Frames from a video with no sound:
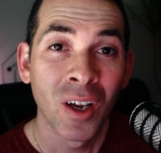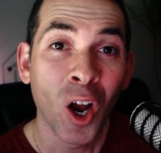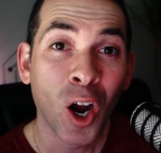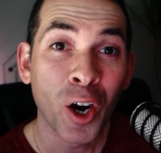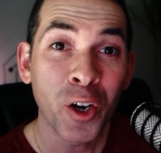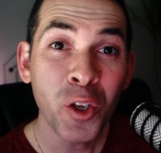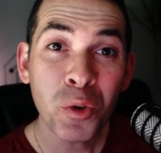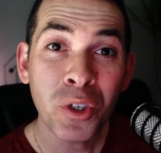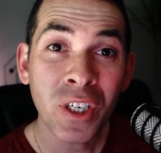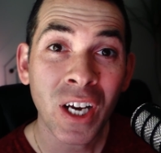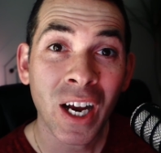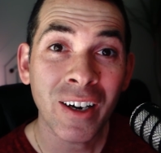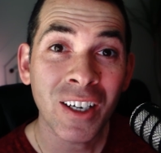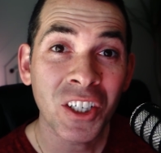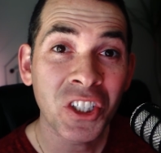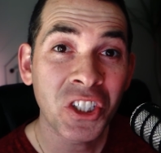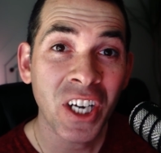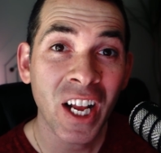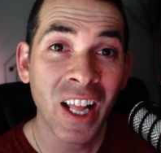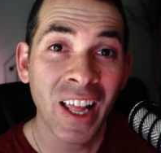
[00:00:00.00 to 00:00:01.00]
Are you tired
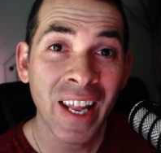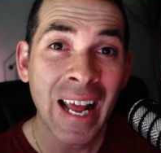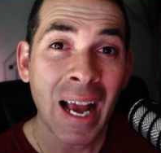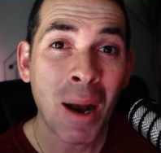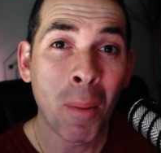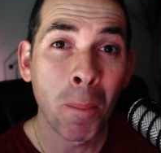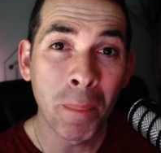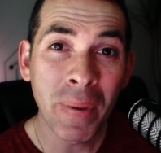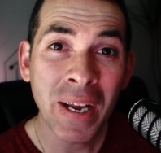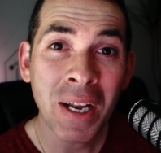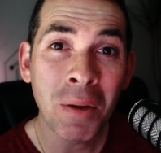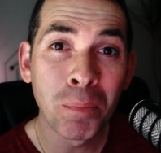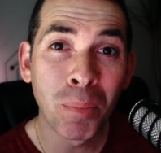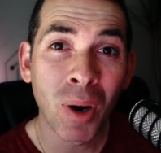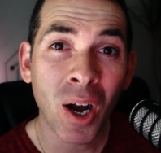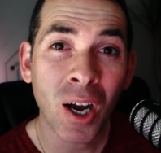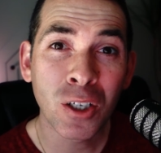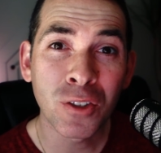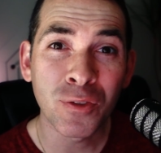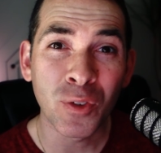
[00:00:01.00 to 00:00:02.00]
of shelling out big
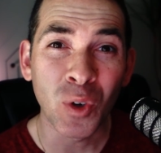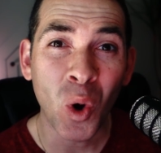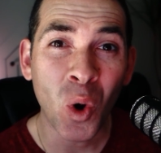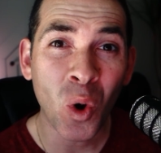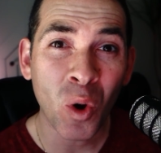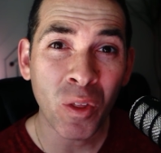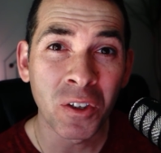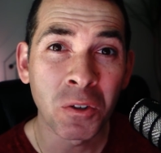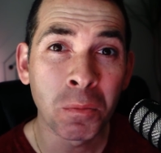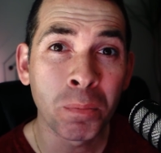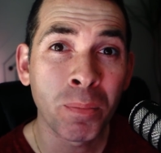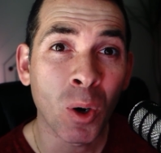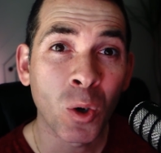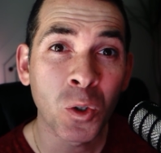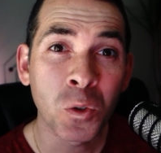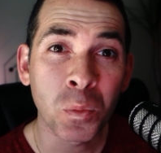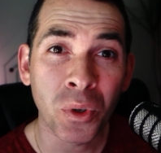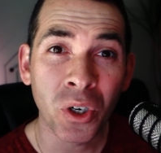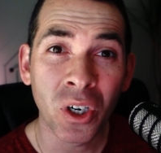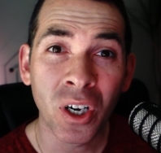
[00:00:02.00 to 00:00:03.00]
bucks for all this
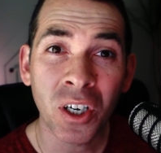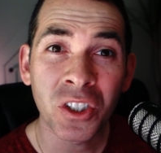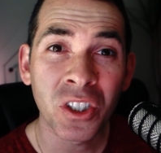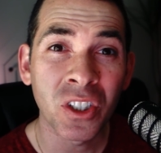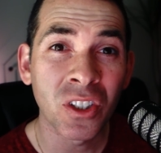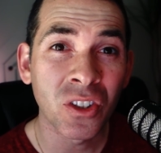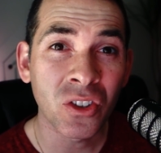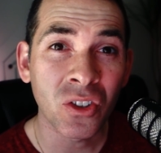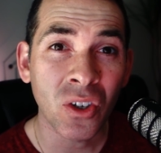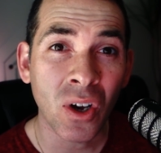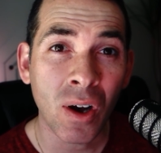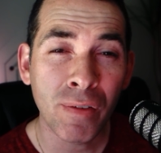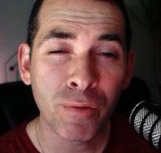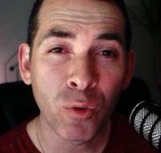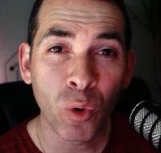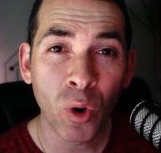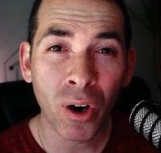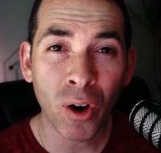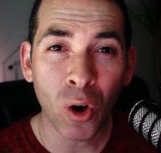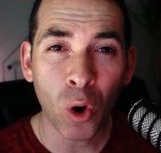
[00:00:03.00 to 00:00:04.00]
post-production
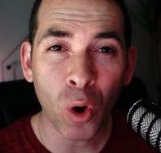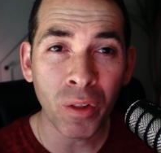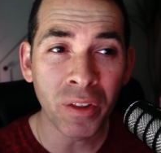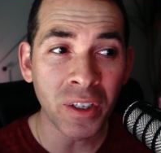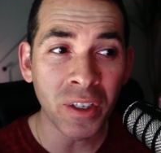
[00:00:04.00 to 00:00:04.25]
software, all